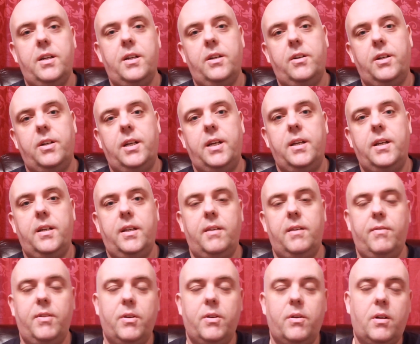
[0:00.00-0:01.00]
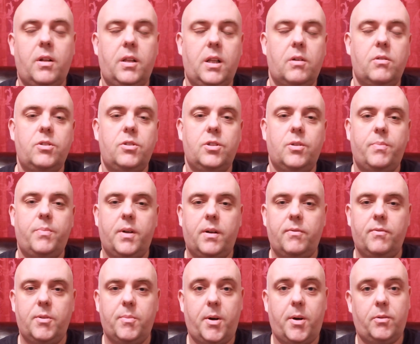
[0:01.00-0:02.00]
I'm going to give you a close-up
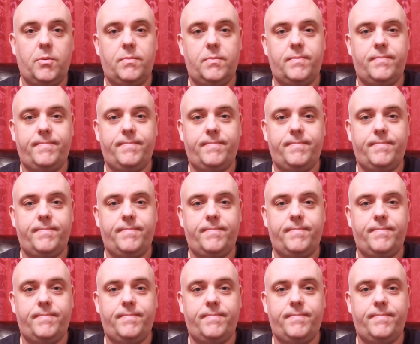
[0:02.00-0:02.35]
of the bottle.